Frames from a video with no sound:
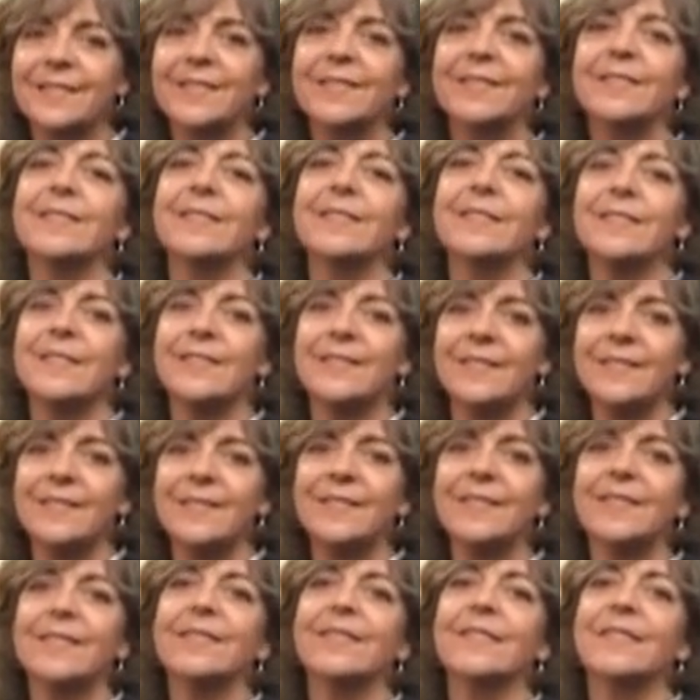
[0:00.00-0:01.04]

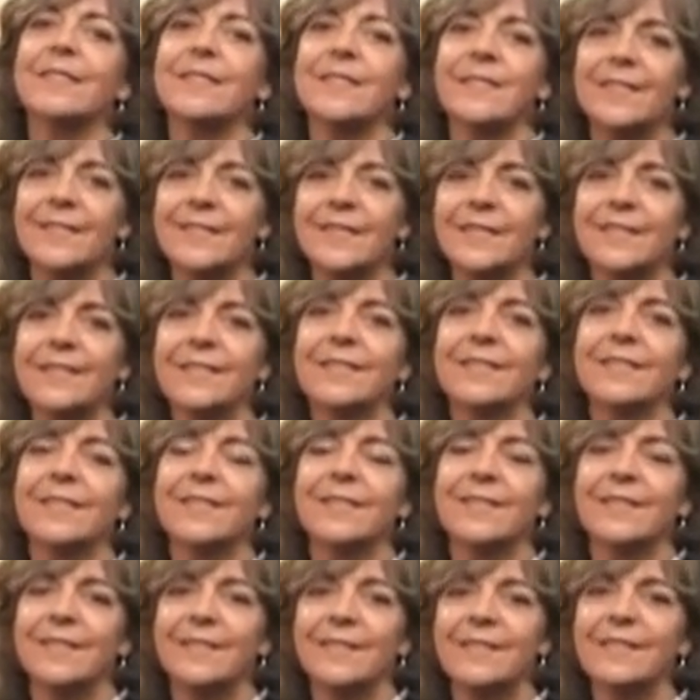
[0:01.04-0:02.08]

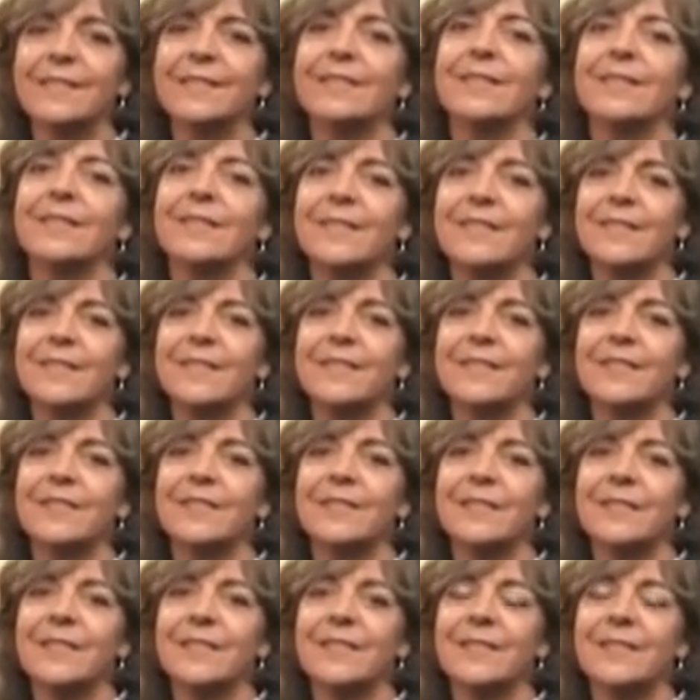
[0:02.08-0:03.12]

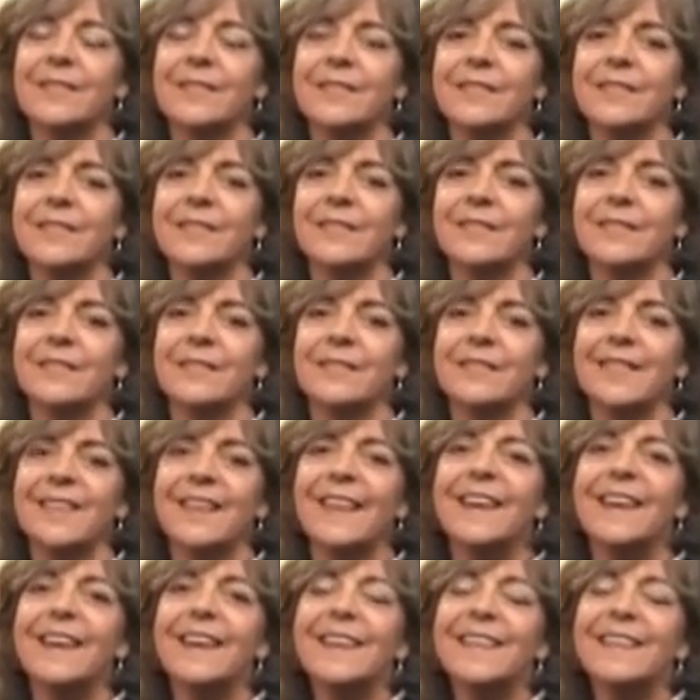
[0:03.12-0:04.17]

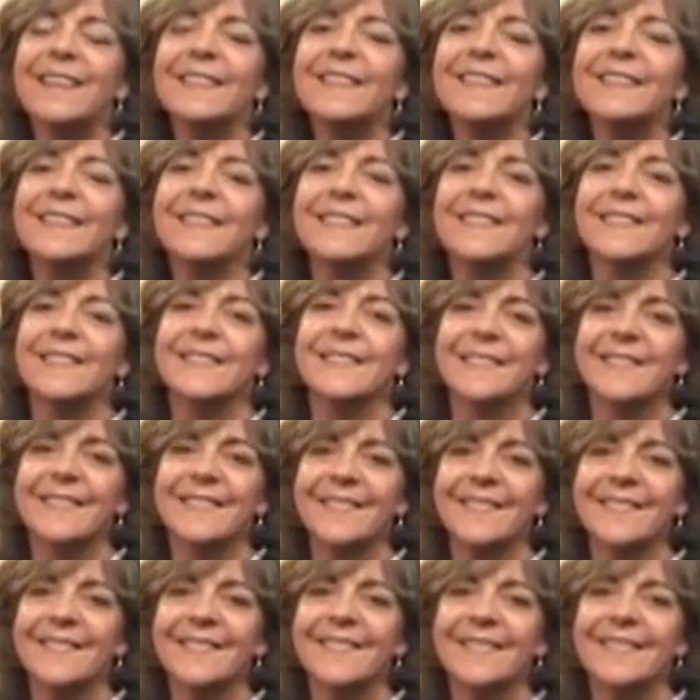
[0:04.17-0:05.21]

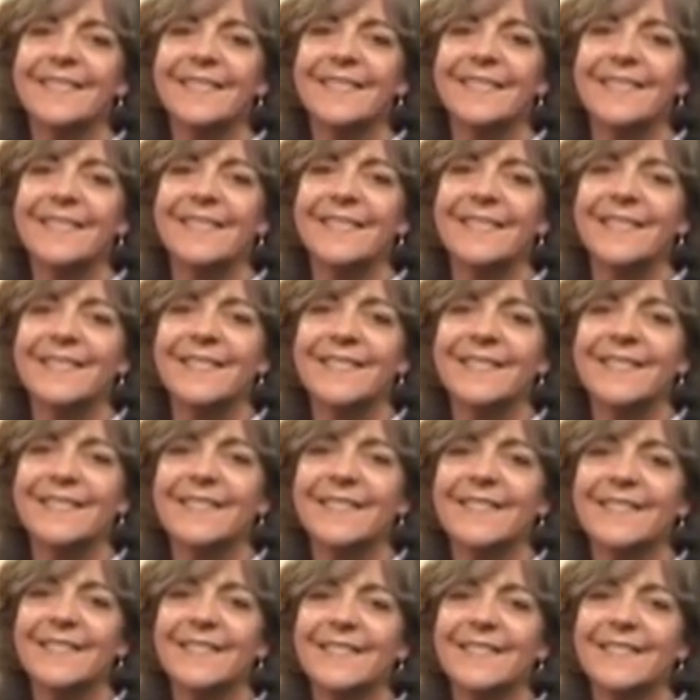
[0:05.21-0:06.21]
The person shown says nothing.